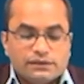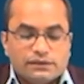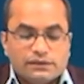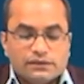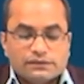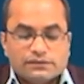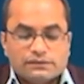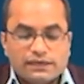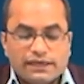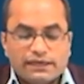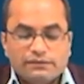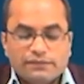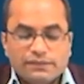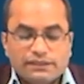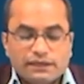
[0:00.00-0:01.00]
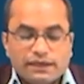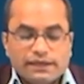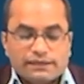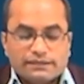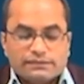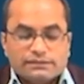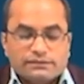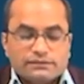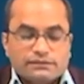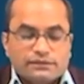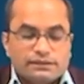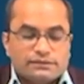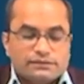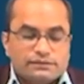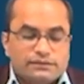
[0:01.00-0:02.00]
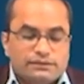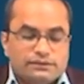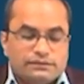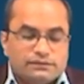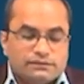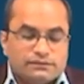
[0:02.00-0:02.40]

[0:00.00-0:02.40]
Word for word: uh, beta x that is the